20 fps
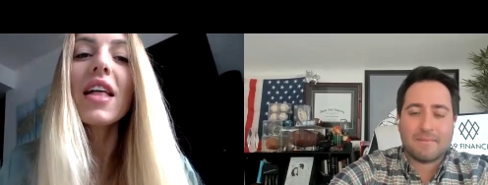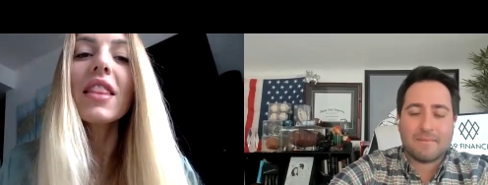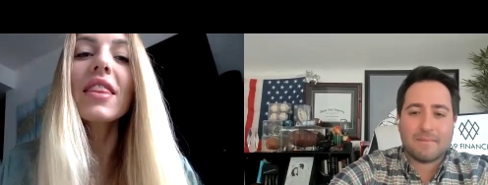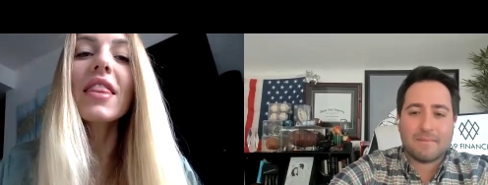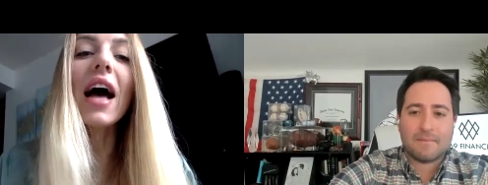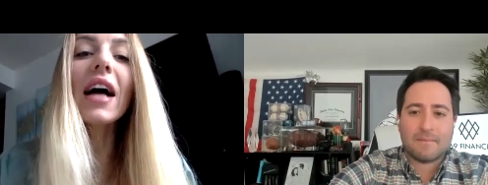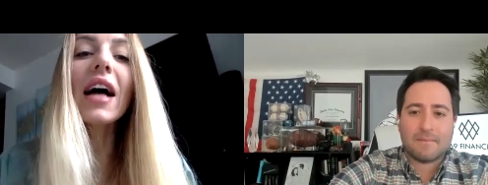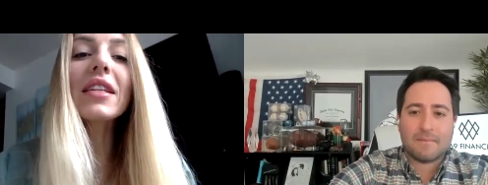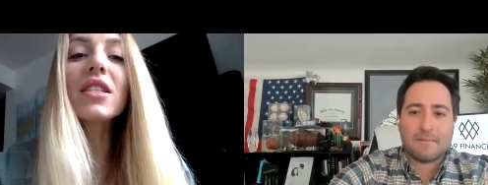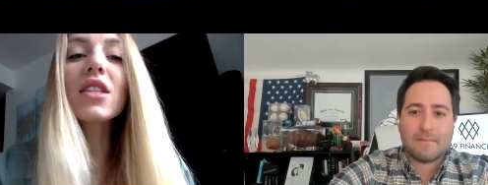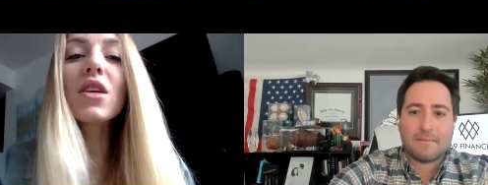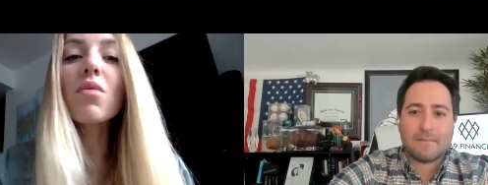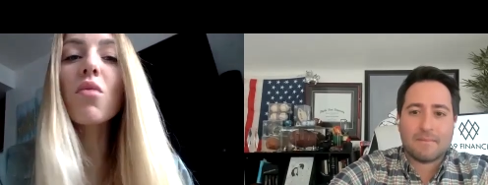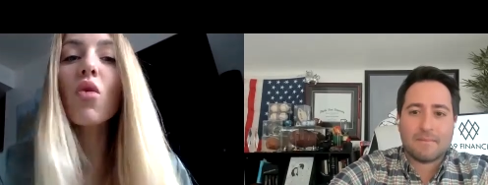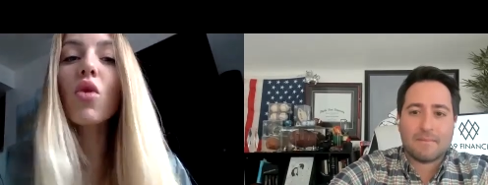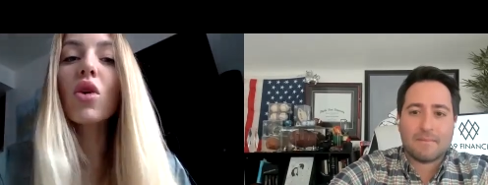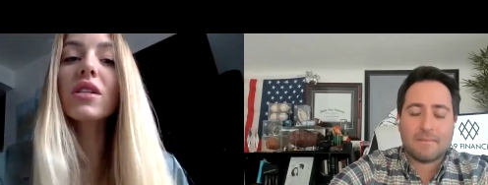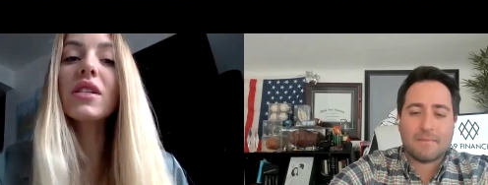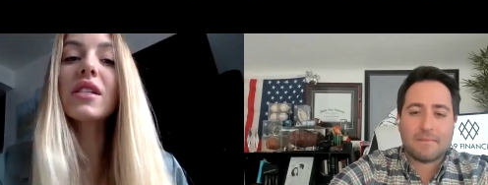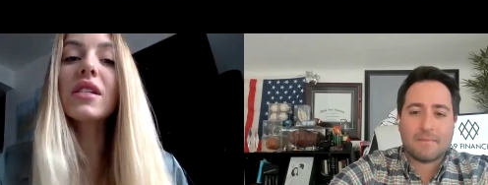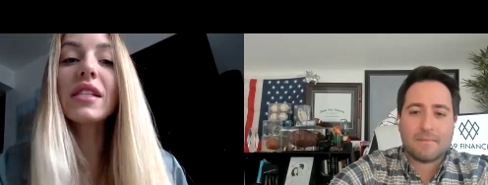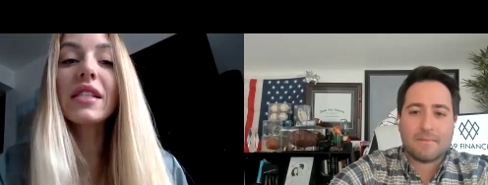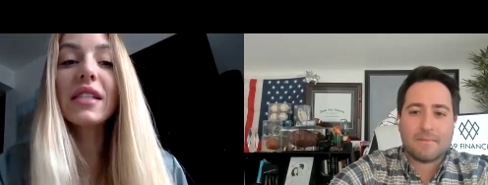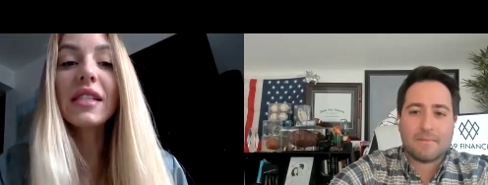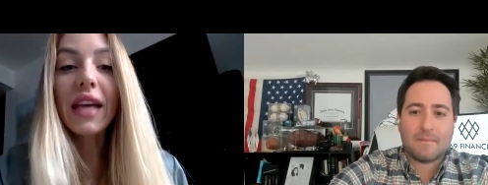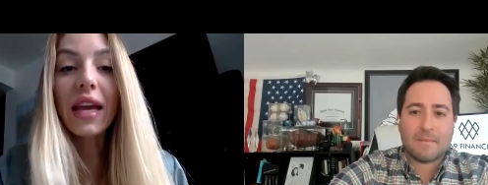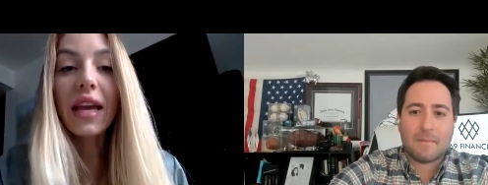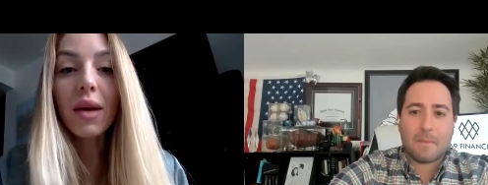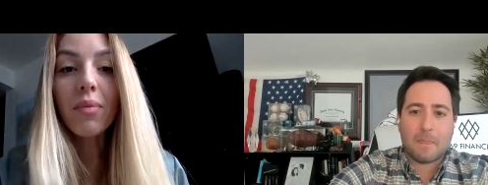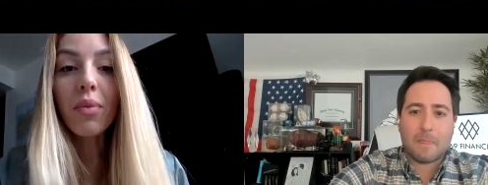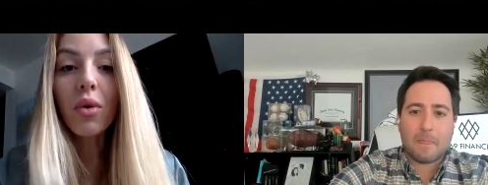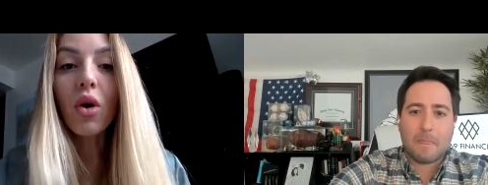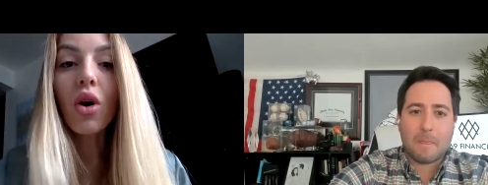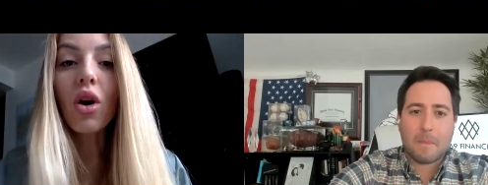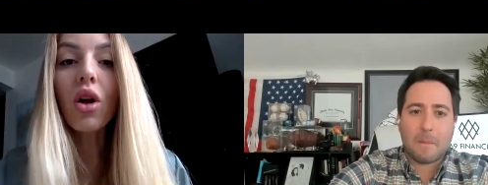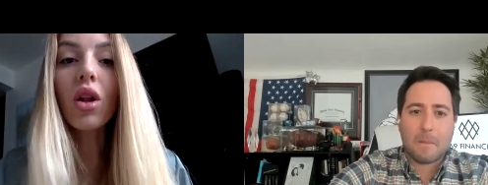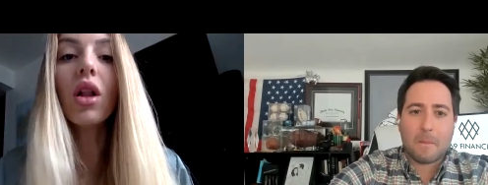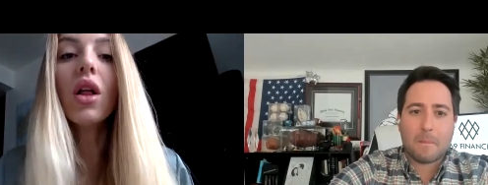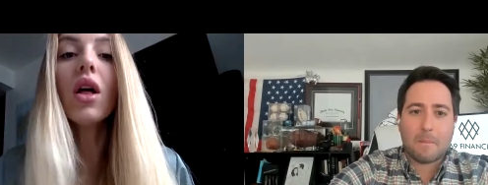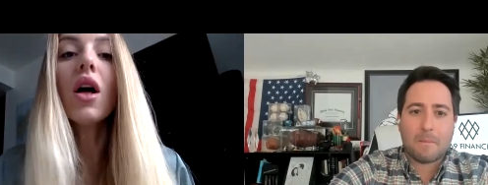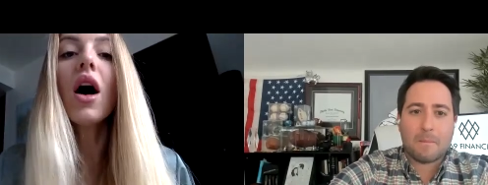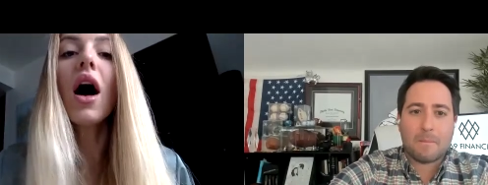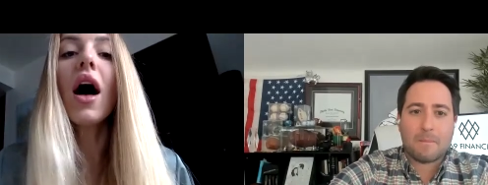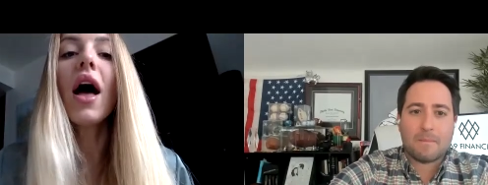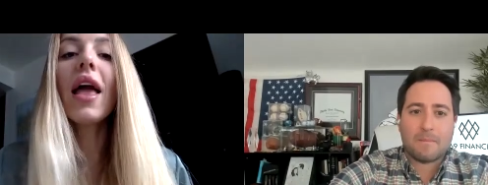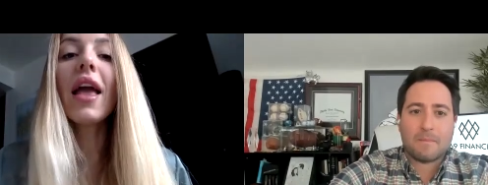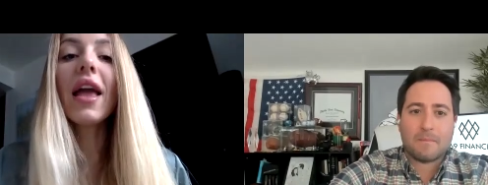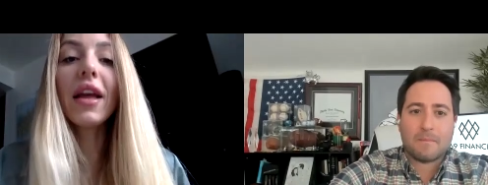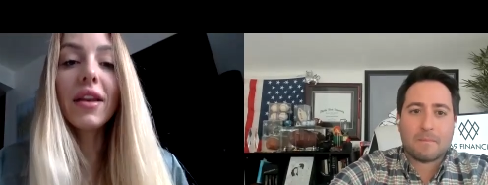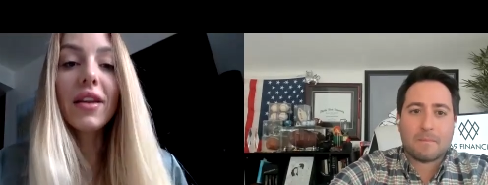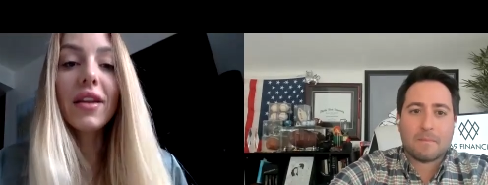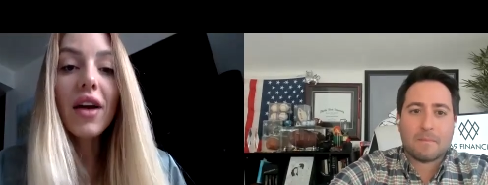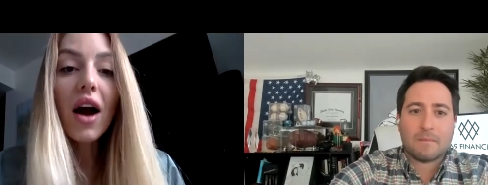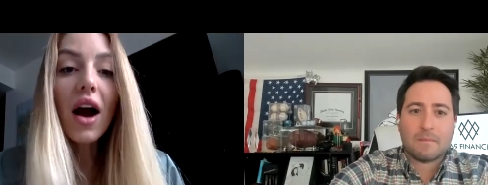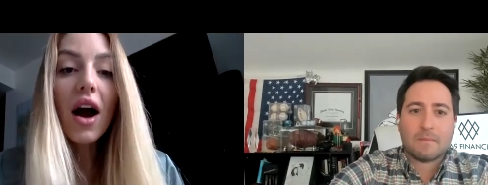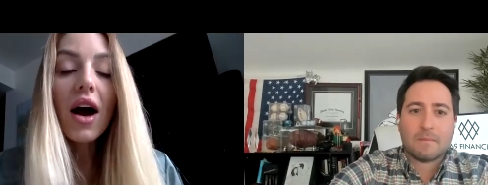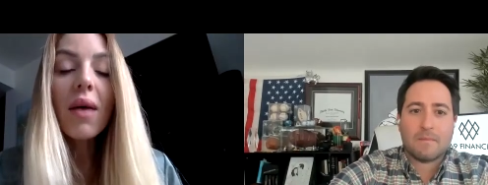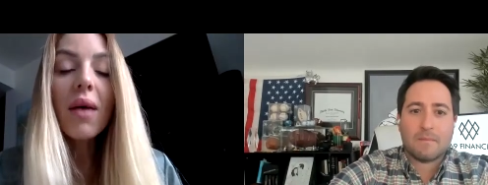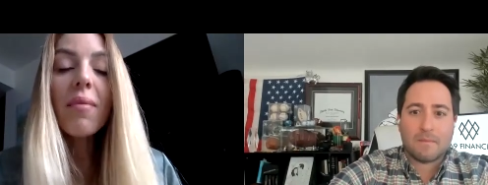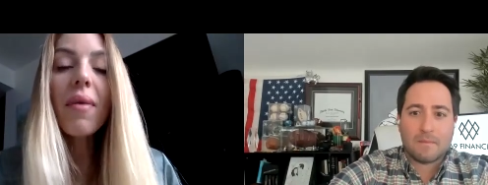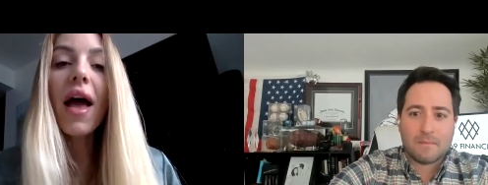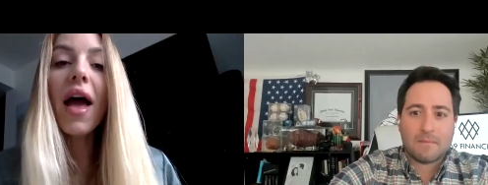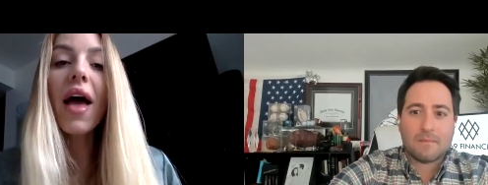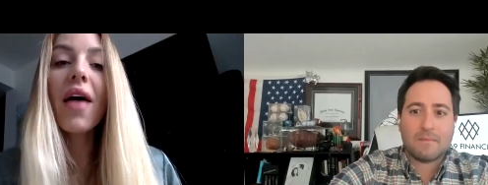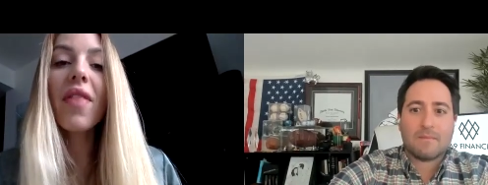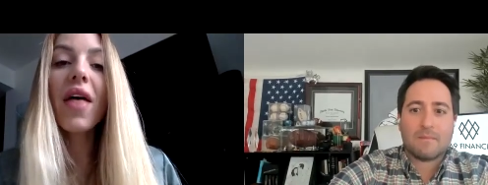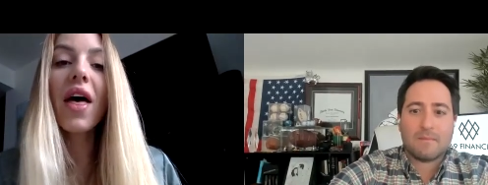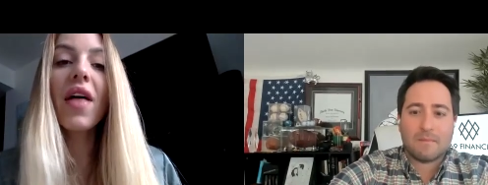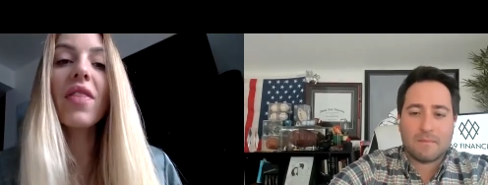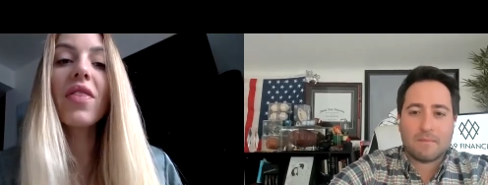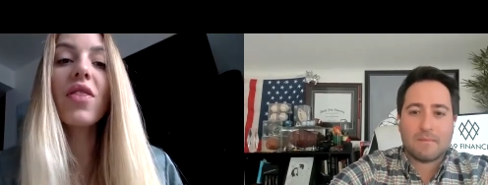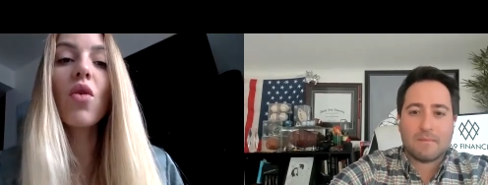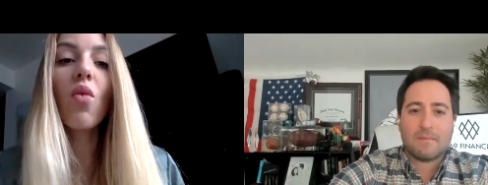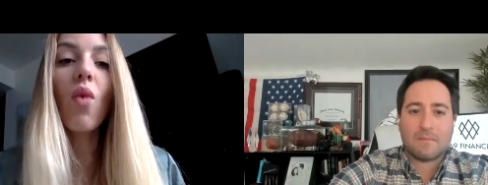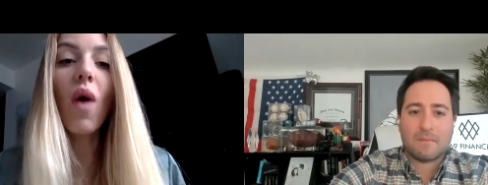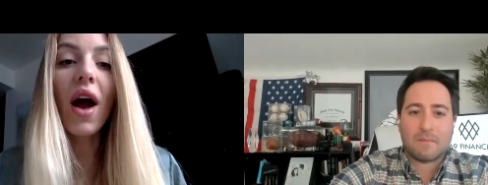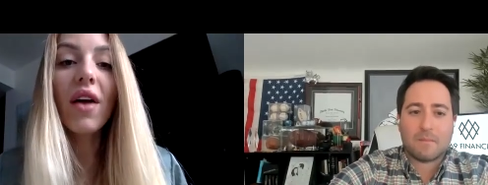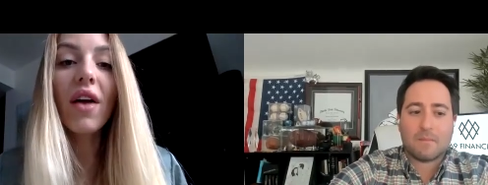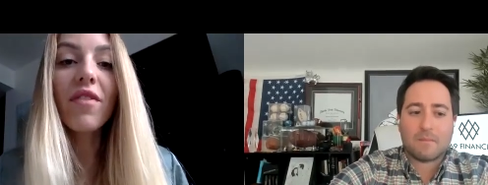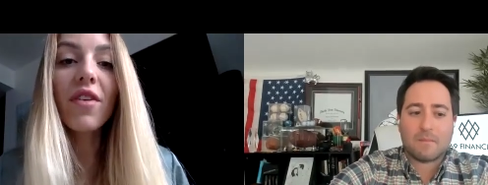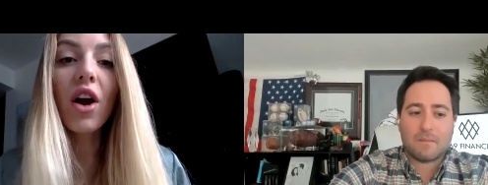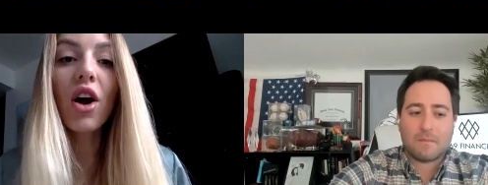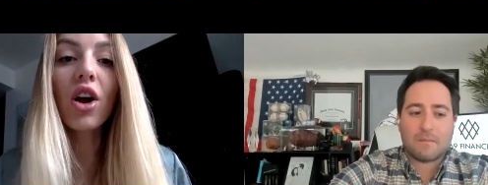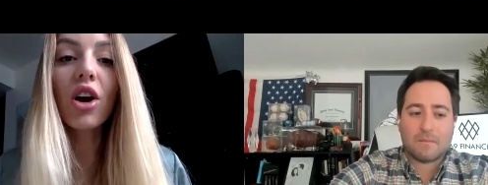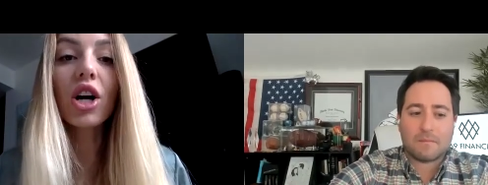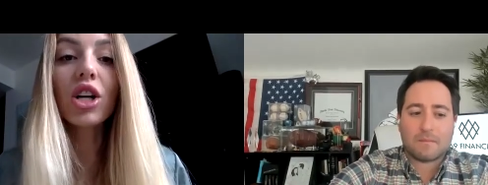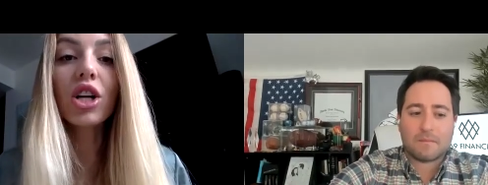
Speaker 1: That's the more stable income and then the YVR